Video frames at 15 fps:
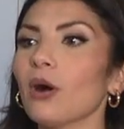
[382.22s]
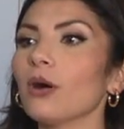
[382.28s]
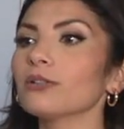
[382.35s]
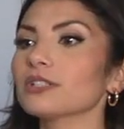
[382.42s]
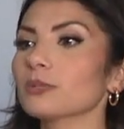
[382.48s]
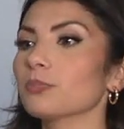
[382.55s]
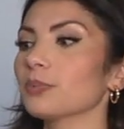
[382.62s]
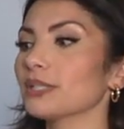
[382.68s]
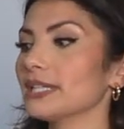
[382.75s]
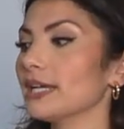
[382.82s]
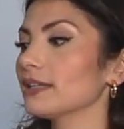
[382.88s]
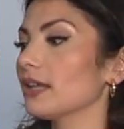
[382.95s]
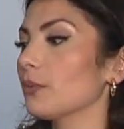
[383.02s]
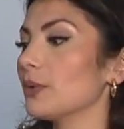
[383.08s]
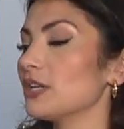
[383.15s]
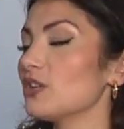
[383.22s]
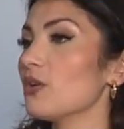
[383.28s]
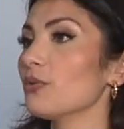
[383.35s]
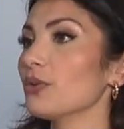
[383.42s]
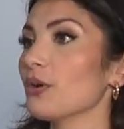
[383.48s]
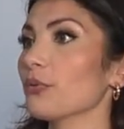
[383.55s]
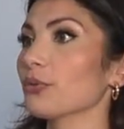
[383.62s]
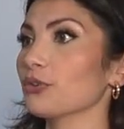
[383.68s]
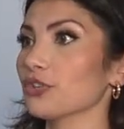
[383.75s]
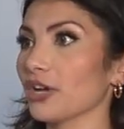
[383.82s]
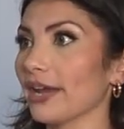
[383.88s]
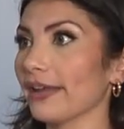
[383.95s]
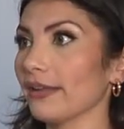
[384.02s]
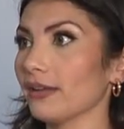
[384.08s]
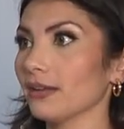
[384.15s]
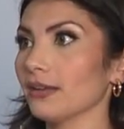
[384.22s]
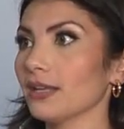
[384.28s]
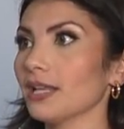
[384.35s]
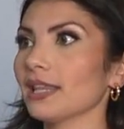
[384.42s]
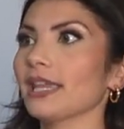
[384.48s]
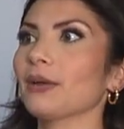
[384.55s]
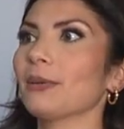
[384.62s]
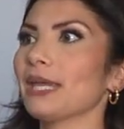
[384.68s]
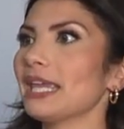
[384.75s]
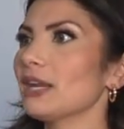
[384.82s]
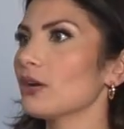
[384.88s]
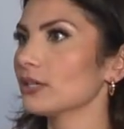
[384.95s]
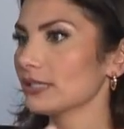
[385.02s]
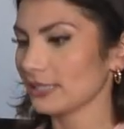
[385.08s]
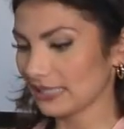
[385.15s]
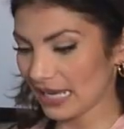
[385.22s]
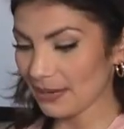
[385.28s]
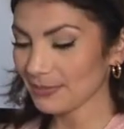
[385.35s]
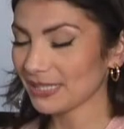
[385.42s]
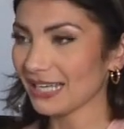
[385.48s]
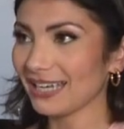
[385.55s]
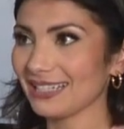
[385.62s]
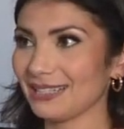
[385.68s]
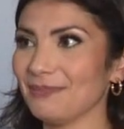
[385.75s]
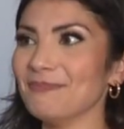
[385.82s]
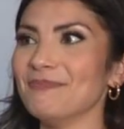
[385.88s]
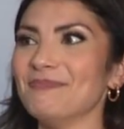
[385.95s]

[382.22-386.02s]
all just pretend like we don't know they're giant? Like we eat our same size